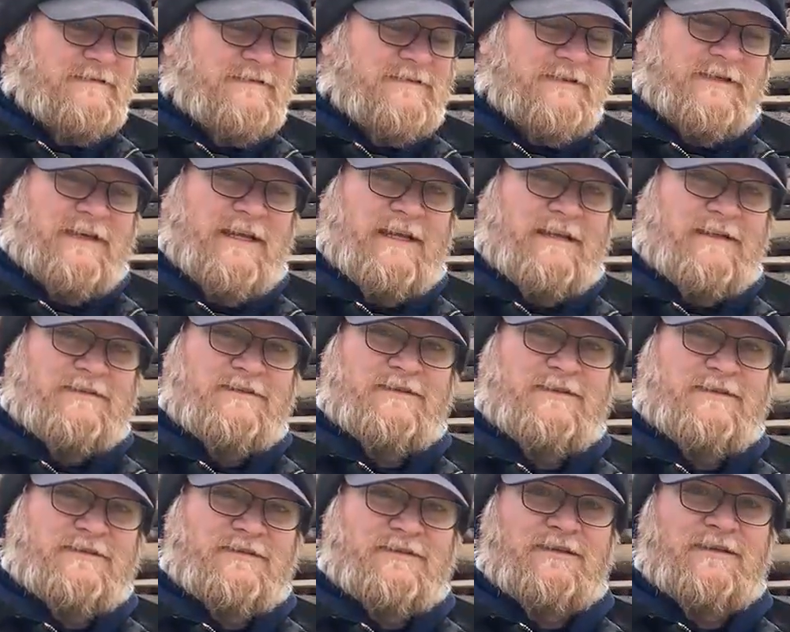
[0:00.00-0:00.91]
so yeah,
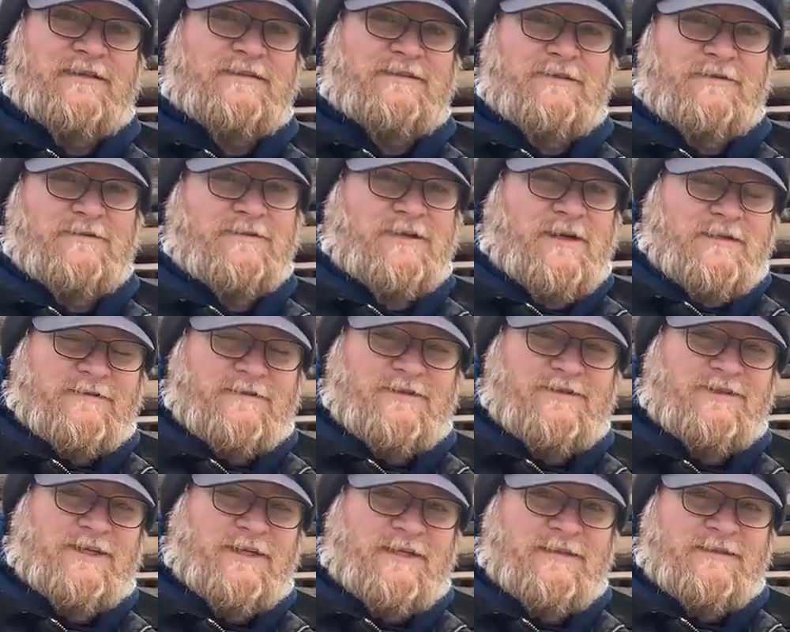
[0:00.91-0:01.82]
let's go talk to
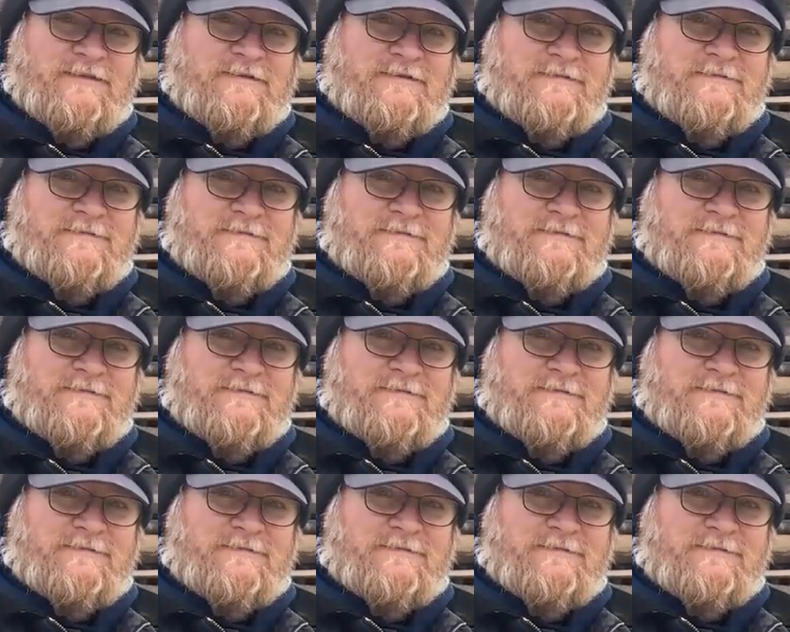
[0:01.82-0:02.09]
Jen.